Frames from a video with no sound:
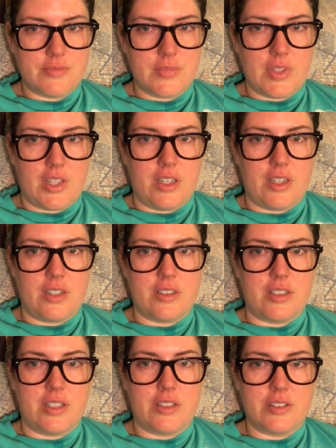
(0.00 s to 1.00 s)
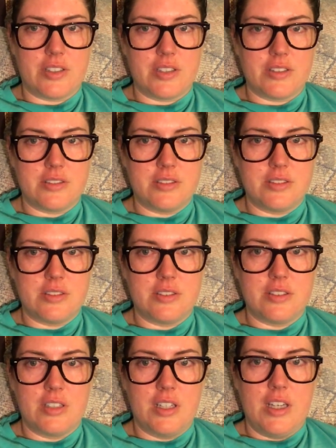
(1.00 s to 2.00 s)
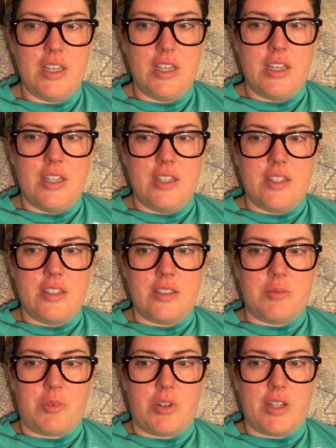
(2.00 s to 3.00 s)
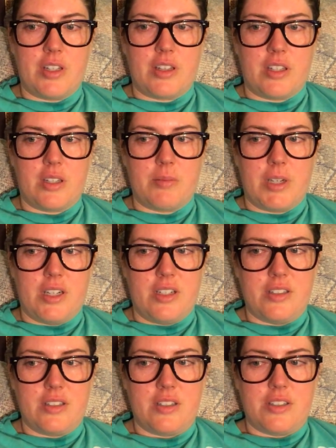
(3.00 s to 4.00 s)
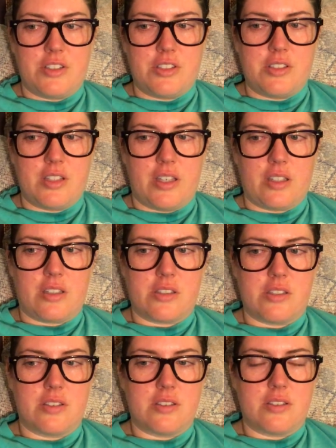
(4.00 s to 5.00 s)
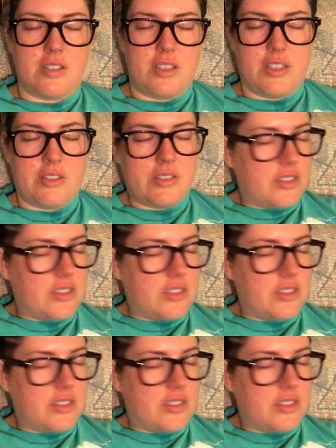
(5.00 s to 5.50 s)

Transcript: And I don't know. The more I think about it, it's just like, I don't